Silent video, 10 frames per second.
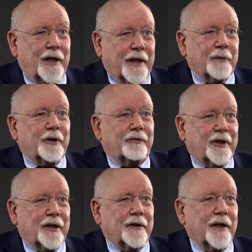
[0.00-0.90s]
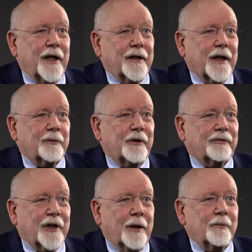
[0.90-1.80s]
then we feel that
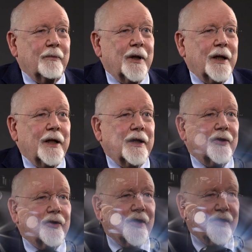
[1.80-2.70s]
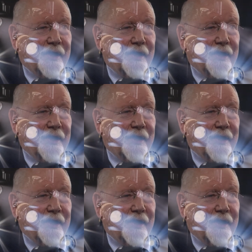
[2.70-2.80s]
we've come to a